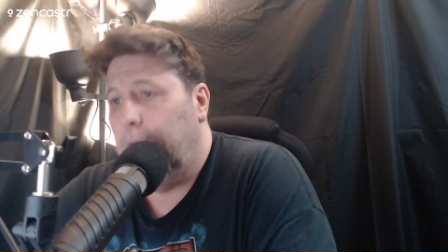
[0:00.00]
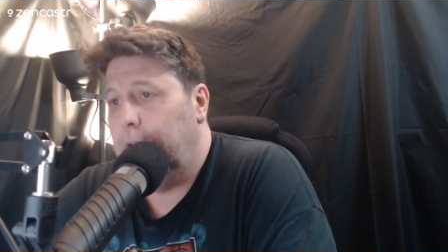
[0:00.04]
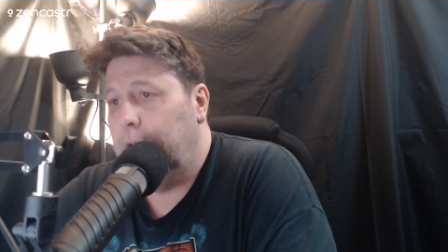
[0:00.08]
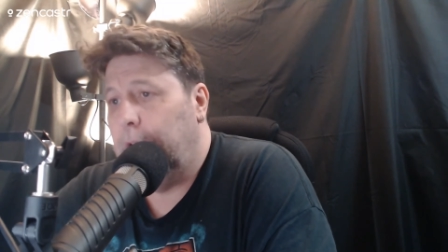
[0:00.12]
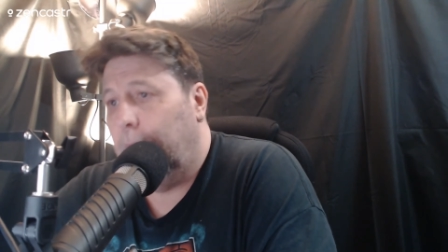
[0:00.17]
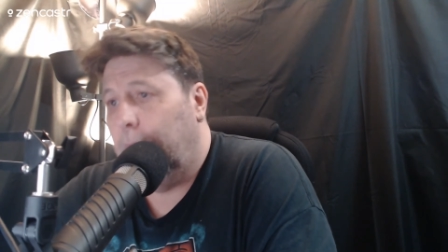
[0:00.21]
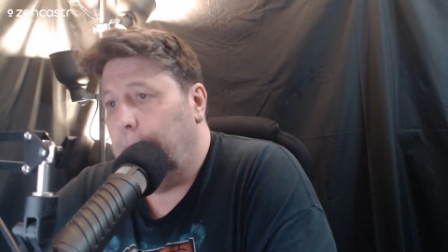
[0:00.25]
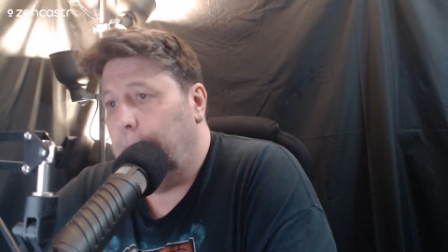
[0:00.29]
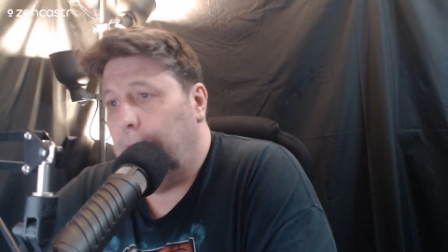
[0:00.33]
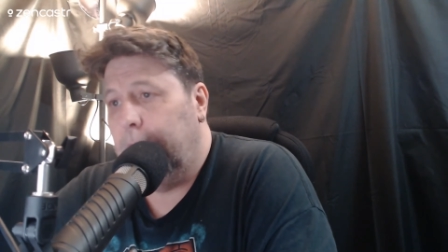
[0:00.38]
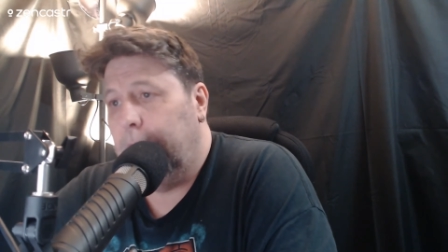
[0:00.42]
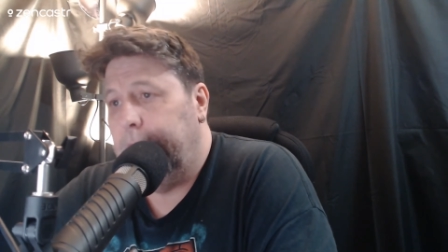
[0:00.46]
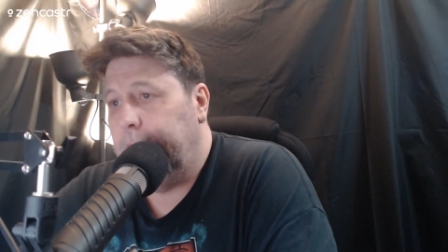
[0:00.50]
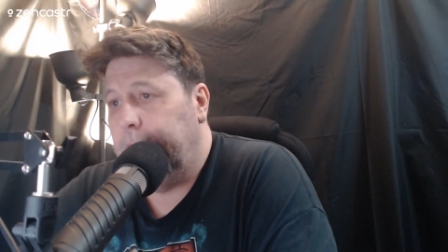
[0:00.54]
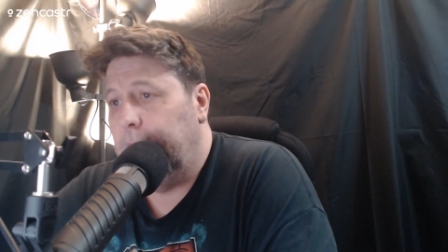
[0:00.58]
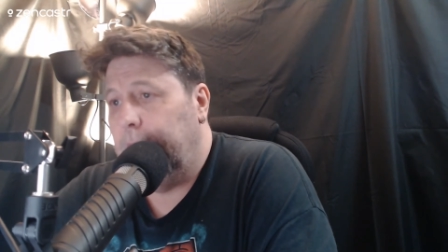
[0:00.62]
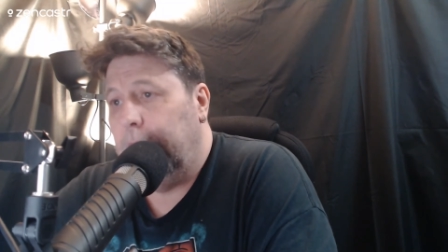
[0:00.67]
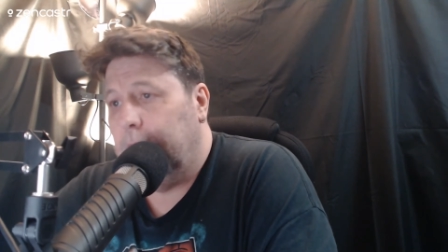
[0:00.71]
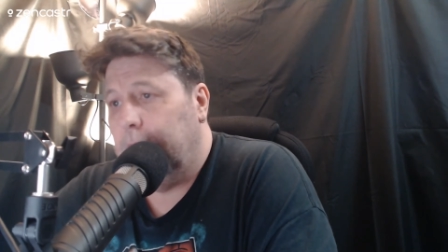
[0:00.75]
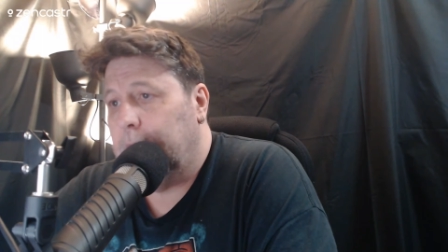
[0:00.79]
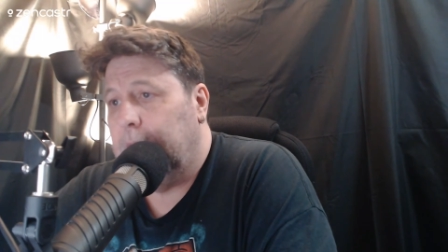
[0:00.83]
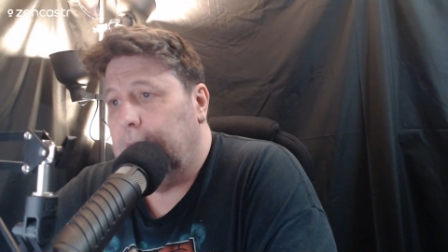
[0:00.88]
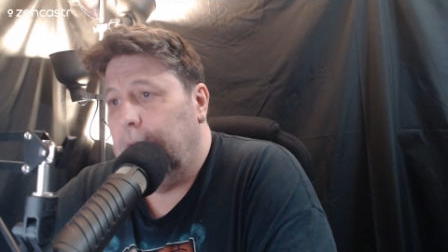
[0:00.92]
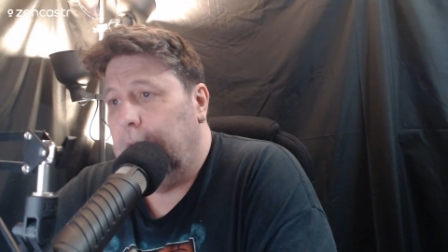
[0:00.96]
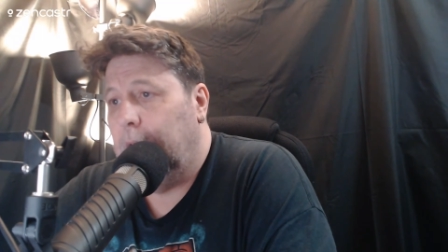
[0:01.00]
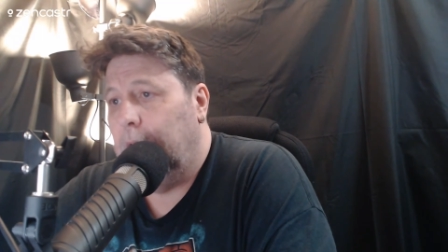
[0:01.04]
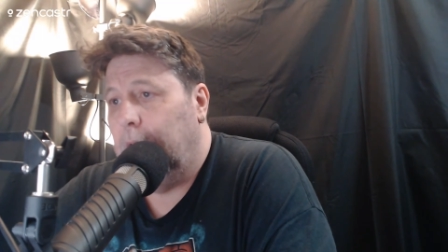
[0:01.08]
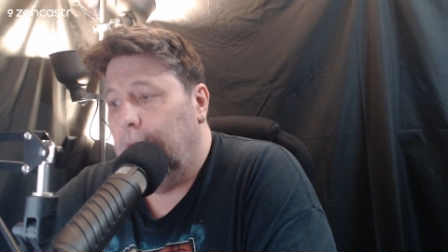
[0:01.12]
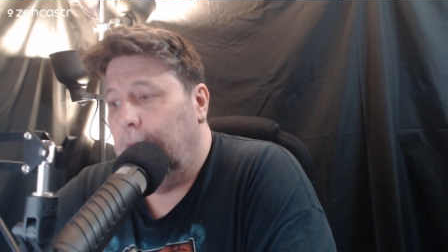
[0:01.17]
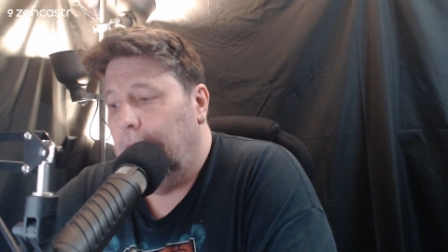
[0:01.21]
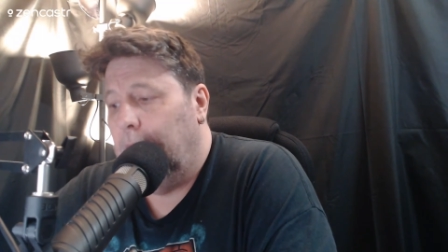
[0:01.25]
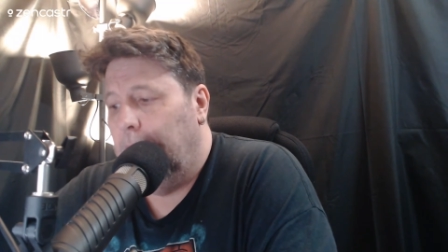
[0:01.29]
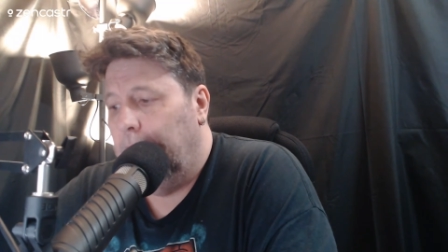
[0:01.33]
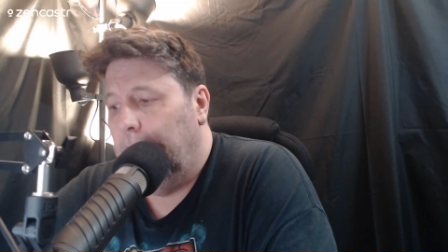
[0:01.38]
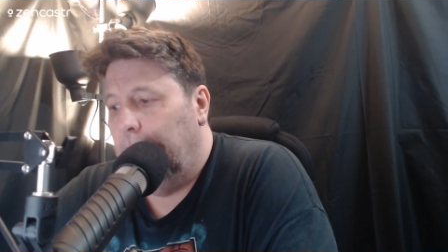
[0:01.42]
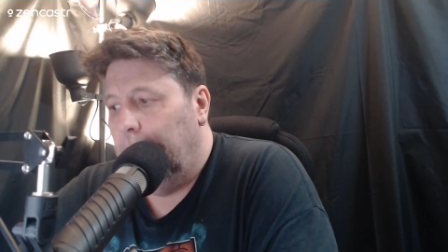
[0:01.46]
My job was this.
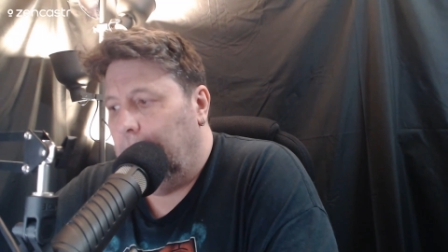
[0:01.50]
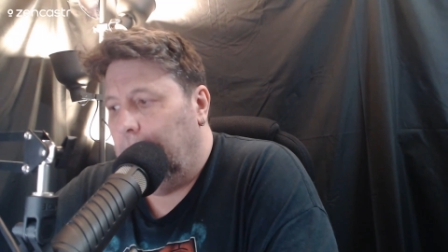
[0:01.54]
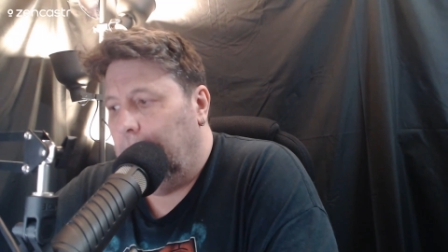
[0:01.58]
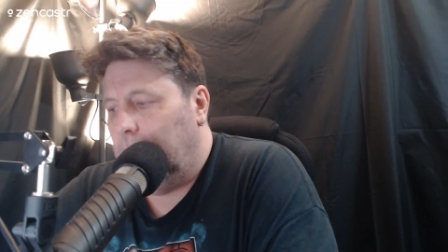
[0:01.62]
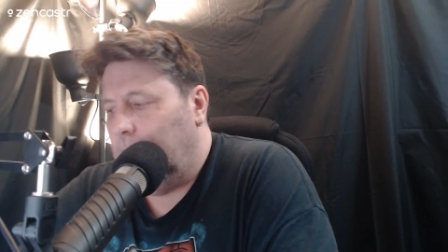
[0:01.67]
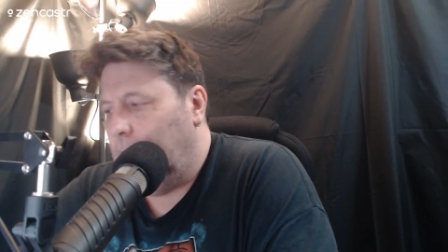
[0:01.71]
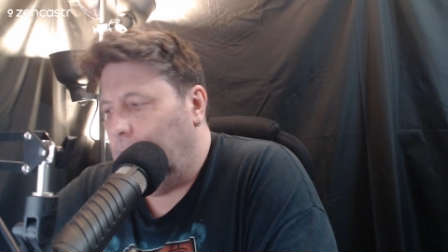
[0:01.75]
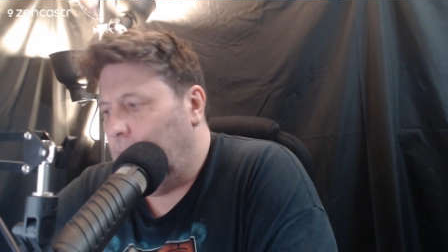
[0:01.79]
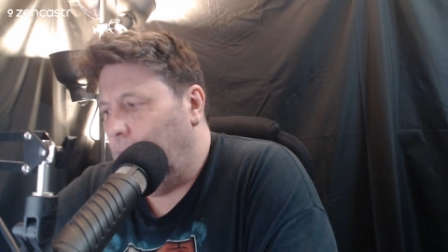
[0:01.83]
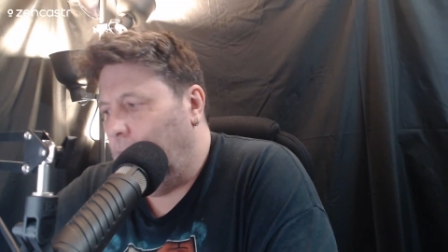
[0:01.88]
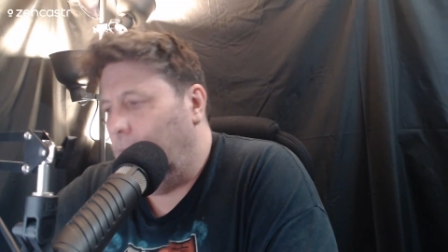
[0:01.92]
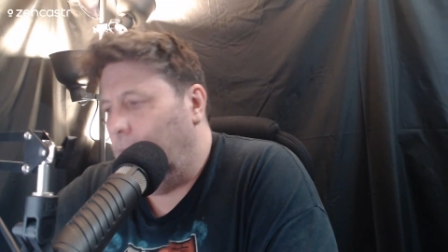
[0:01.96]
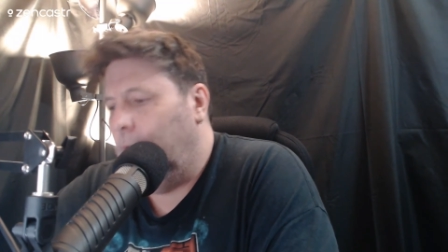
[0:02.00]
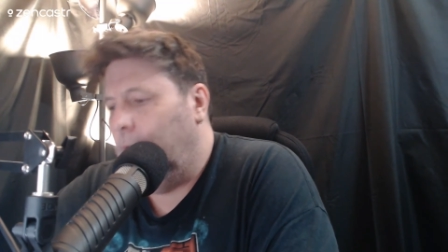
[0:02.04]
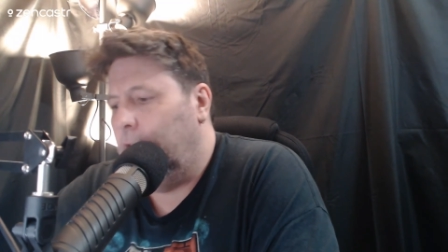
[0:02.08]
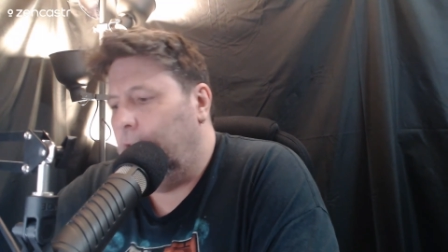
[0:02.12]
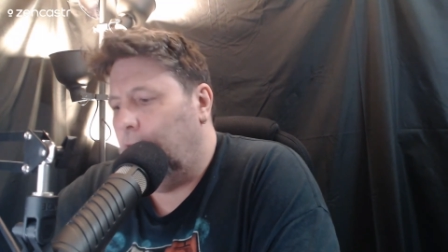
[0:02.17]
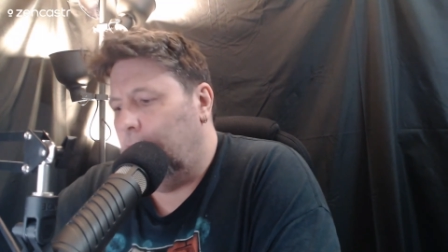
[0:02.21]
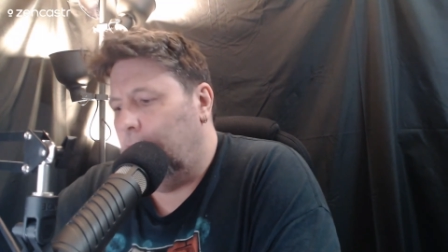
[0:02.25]
And you